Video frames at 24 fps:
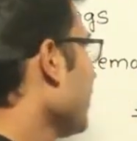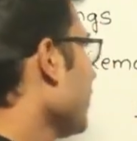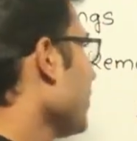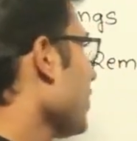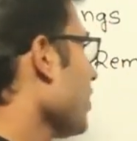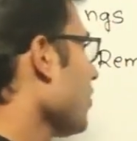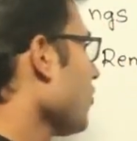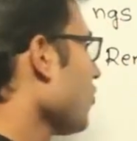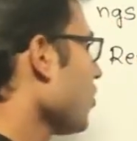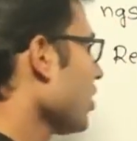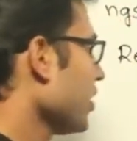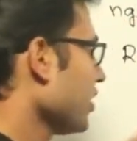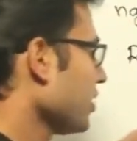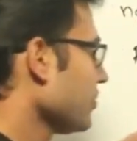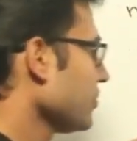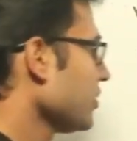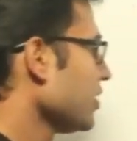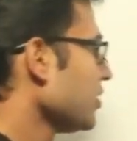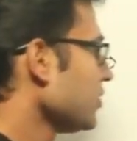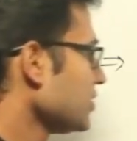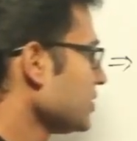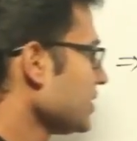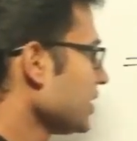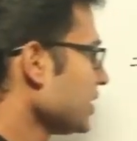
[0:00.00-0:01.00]
Now what I
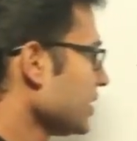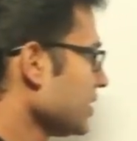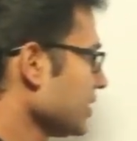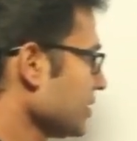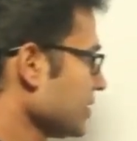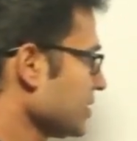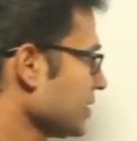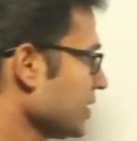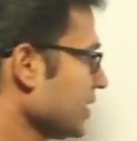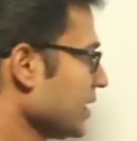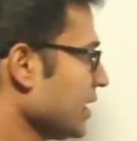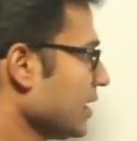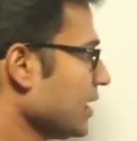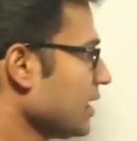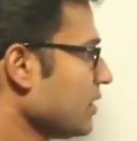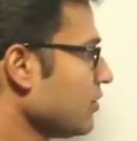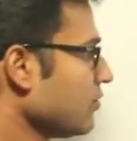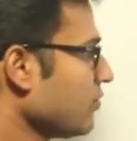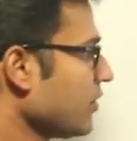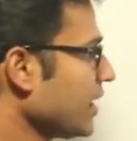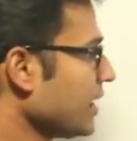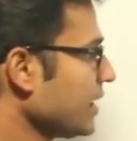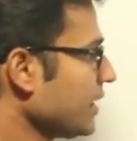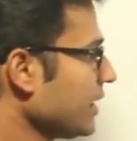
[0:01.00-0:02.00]
mean to say is,
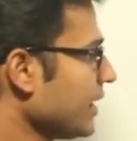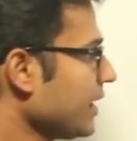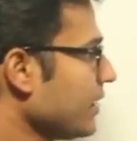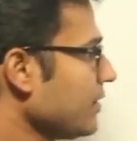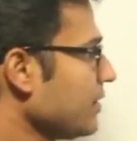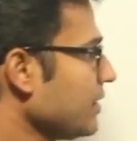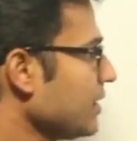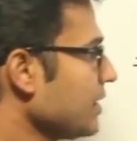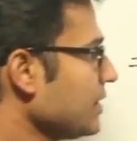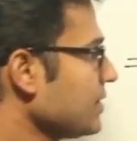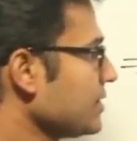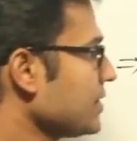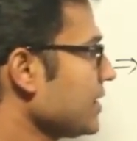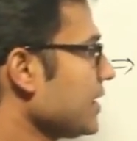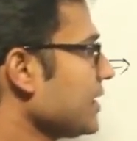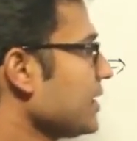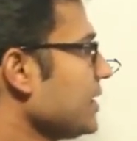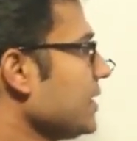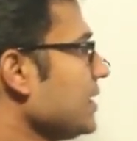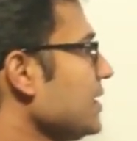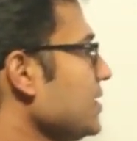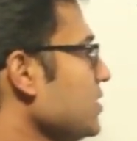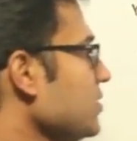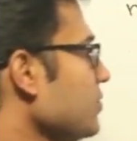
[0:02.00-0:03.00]
if L contains
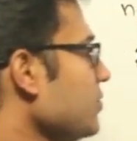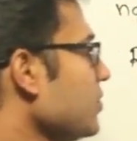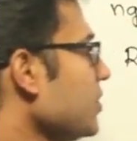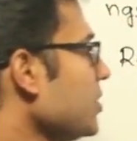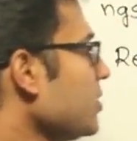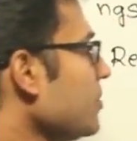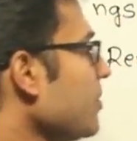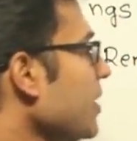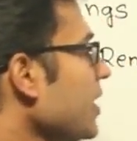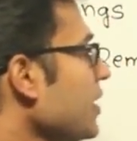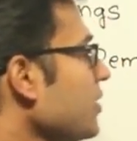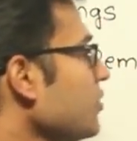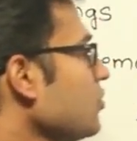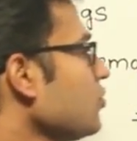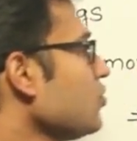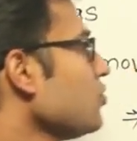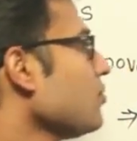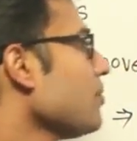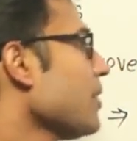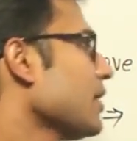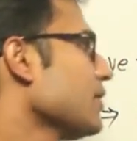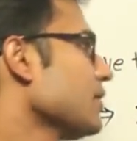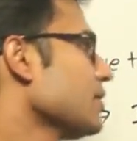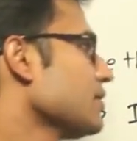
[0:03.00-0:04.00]
at least p by 2
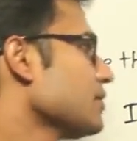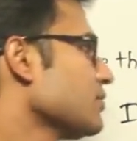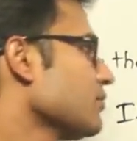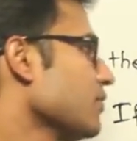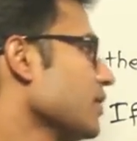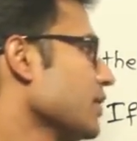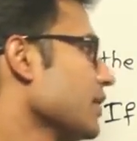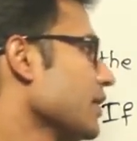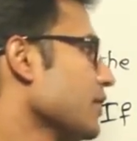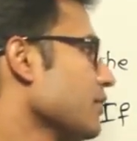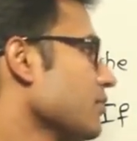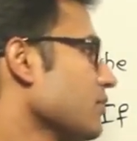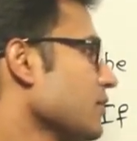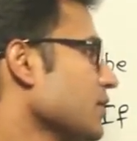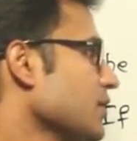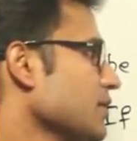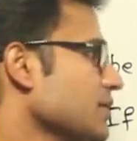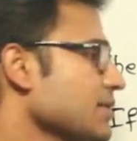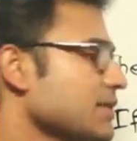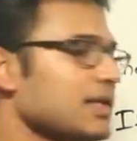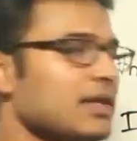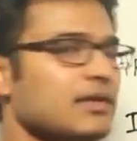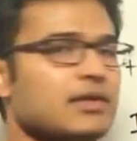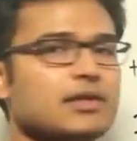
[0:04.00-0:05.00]
minus 1
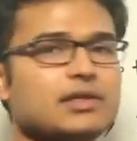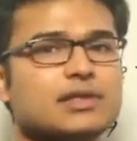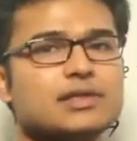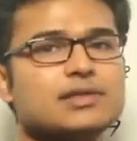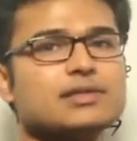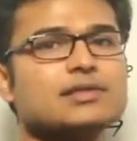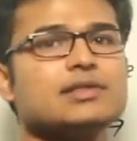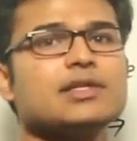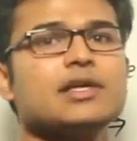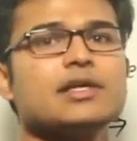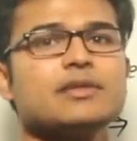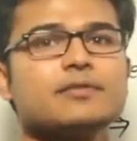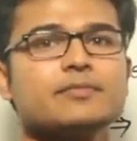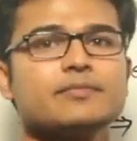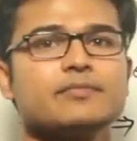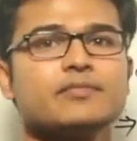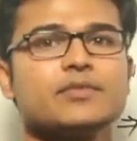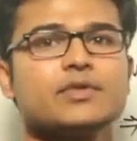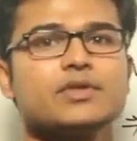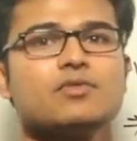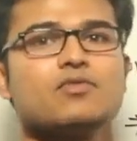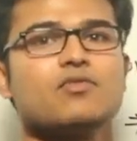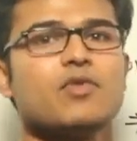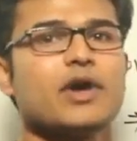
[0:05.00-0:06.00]
entries, then it is done.
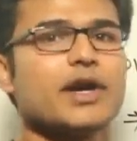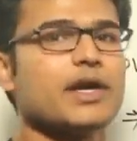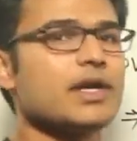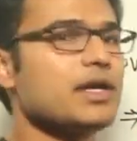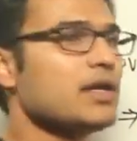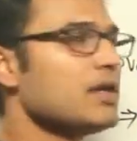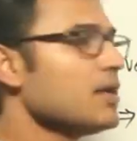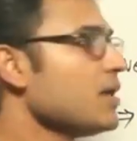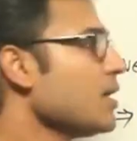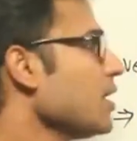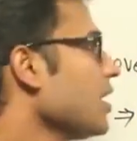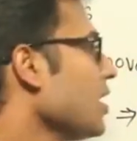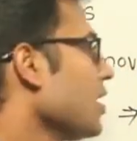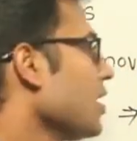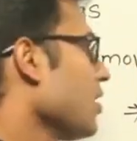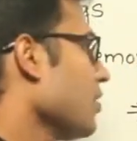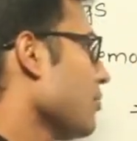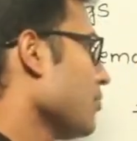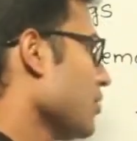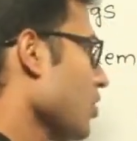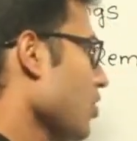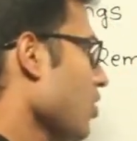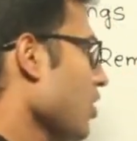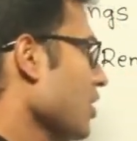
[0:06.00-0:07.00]
Why?
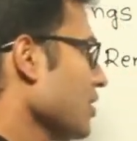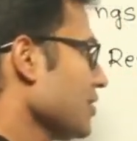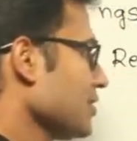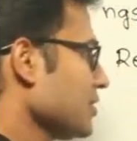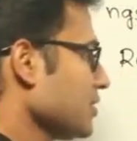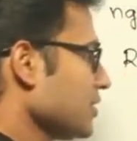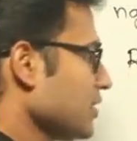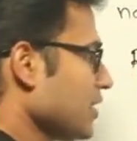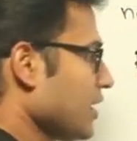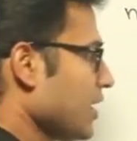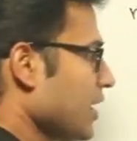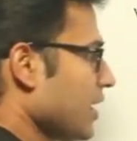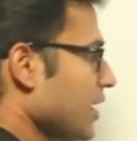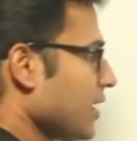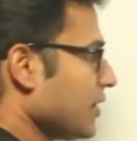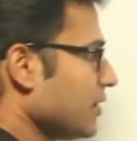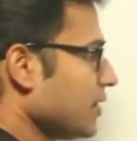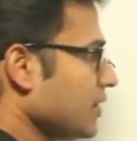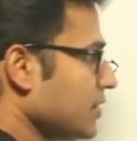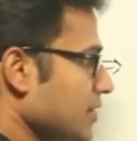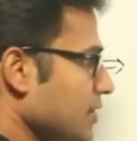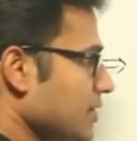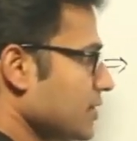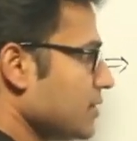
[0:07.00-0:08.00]
Because
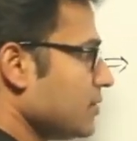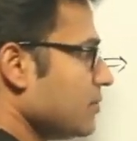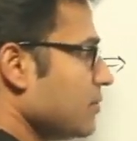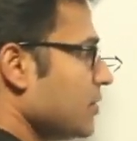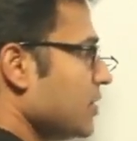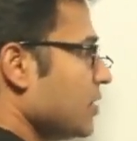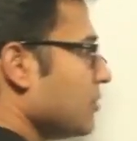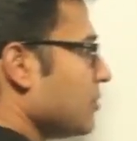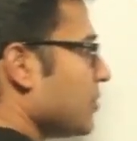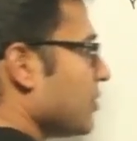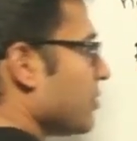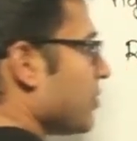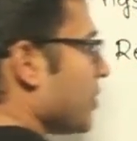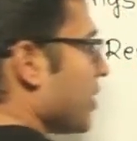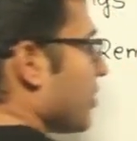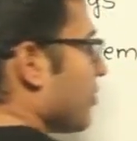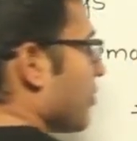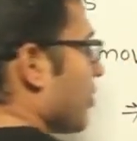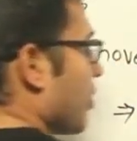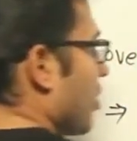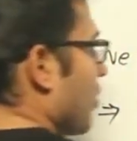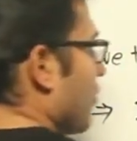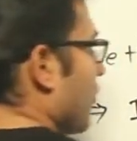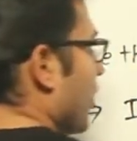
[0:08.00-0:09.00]
this is the minimum
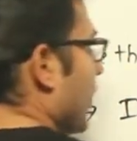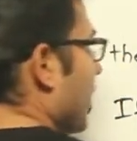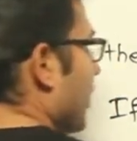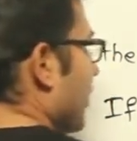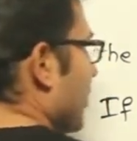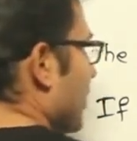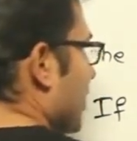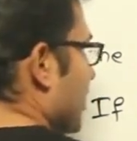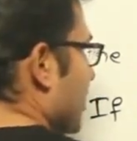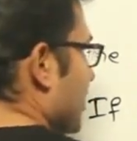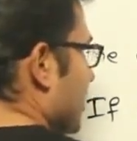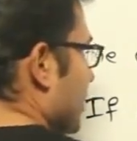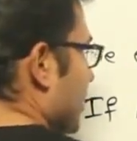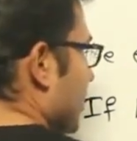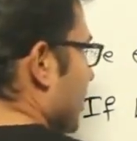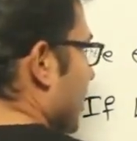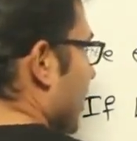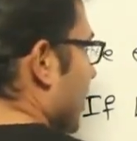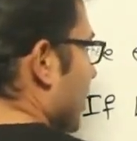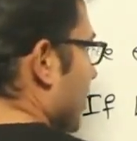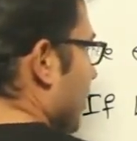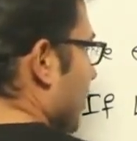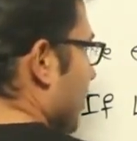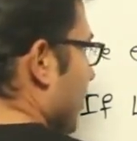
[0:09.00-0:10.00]
number of entries
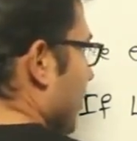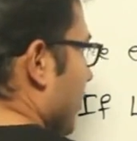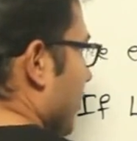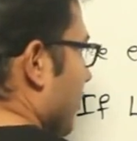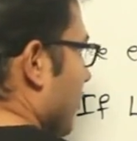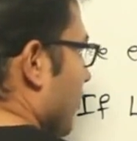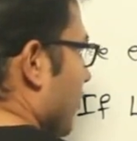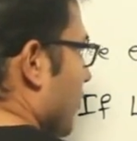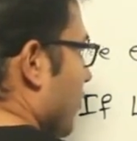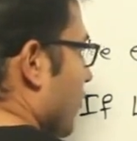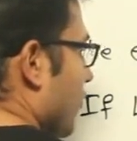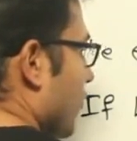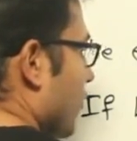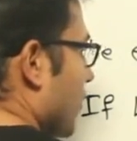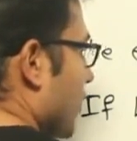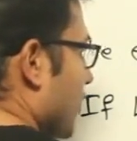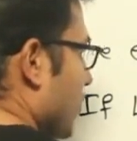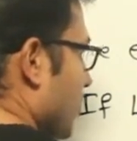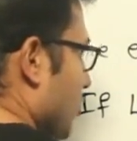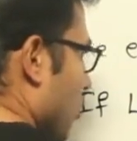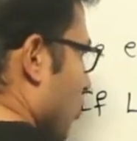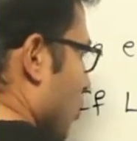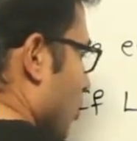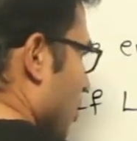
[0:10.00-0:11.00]
that we
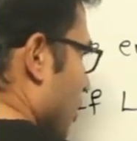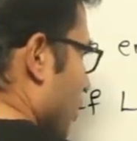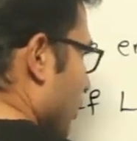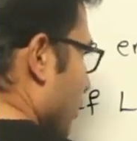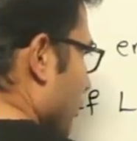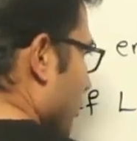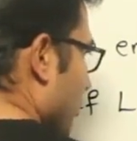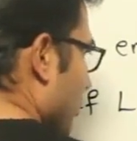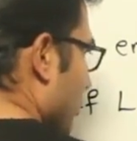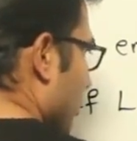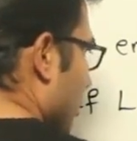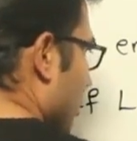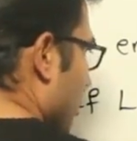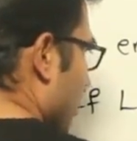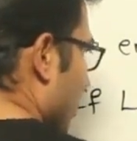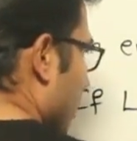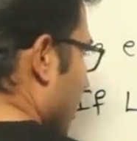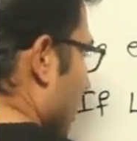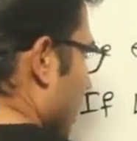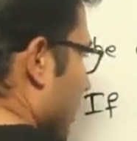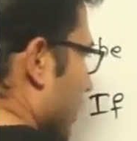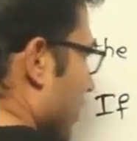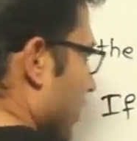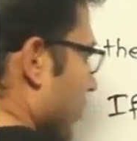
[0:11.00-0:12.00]
told you,
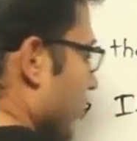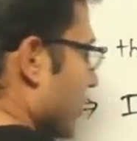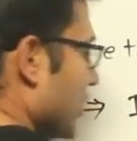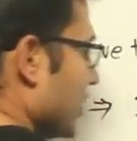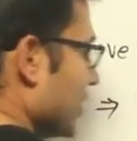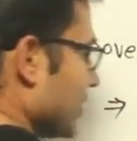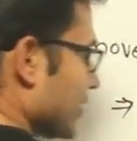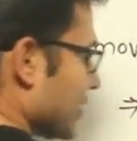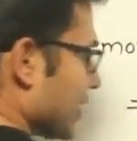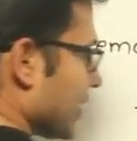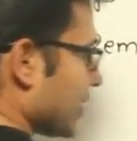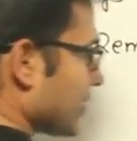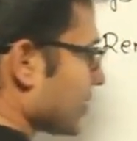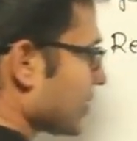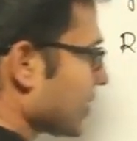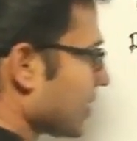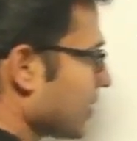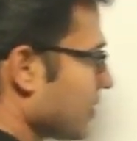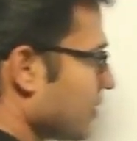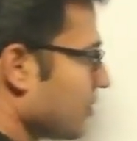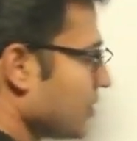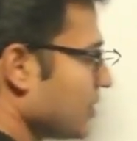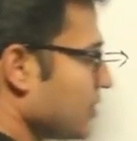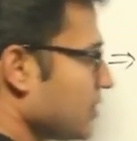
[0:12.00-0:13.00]
earlier we discussed
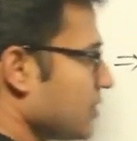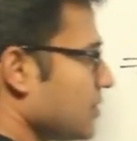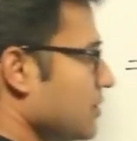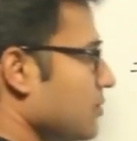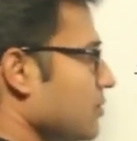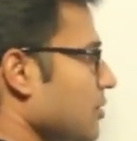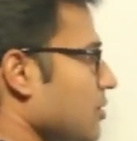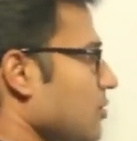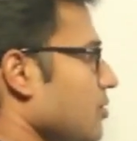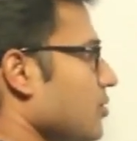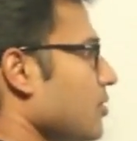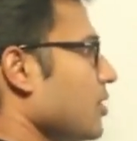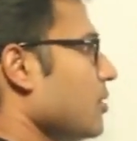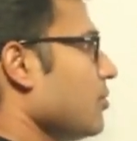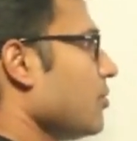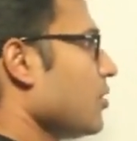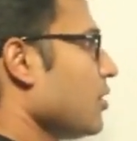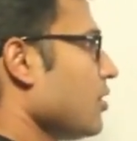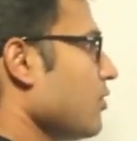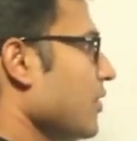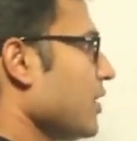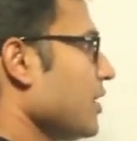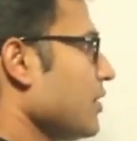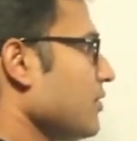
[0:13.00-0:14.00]
that this is the minimum
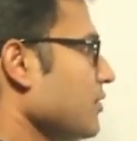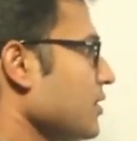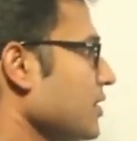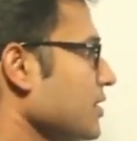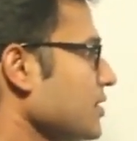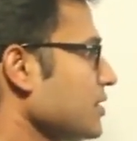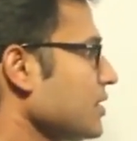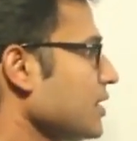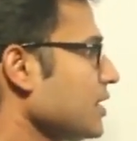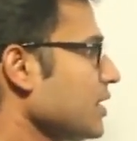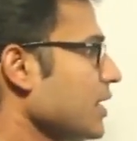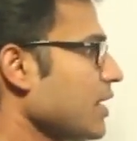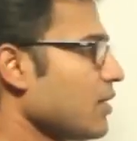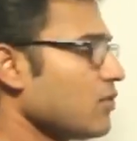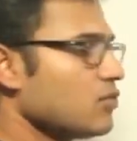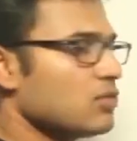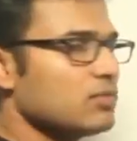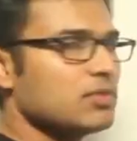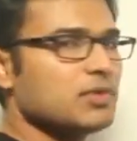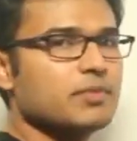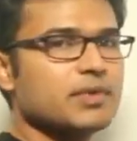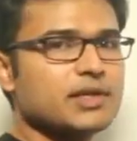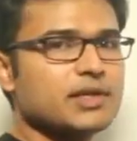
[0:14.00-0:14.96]
number of entries that have to be